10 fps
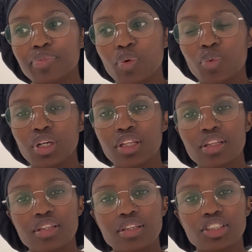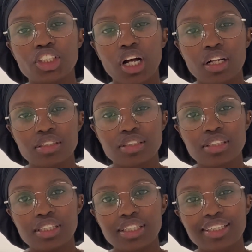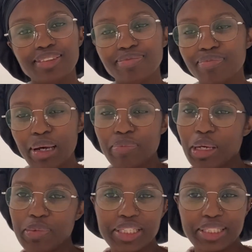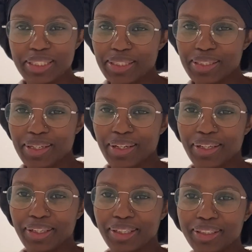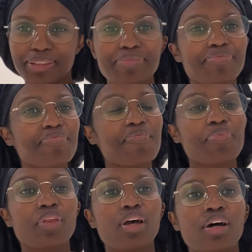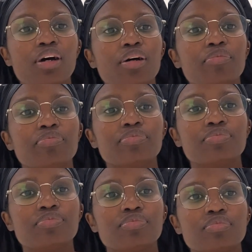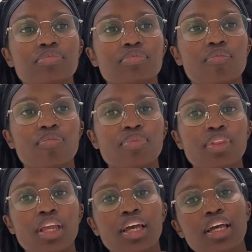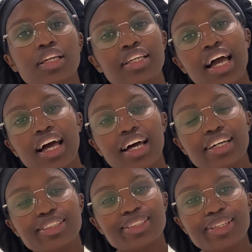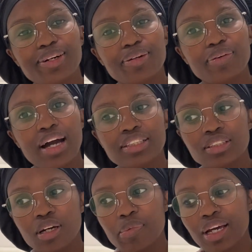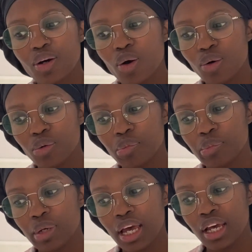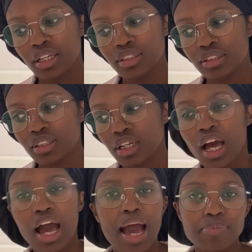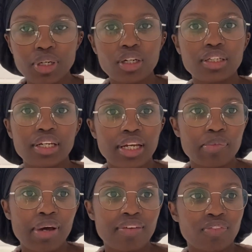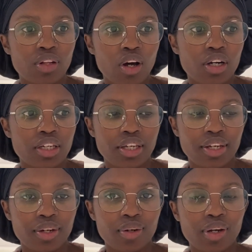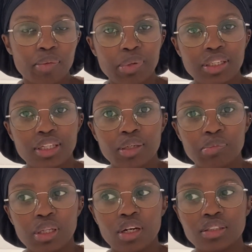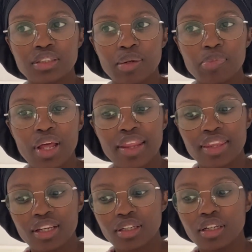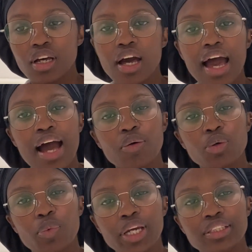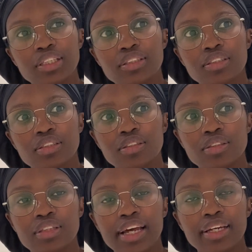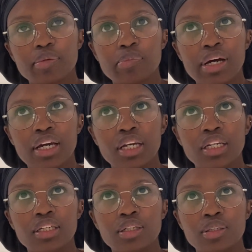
with Chelsea, my baby sister. So I just got back home and I'm not gonna end my vlog here about the implants. I think I'll wait until like my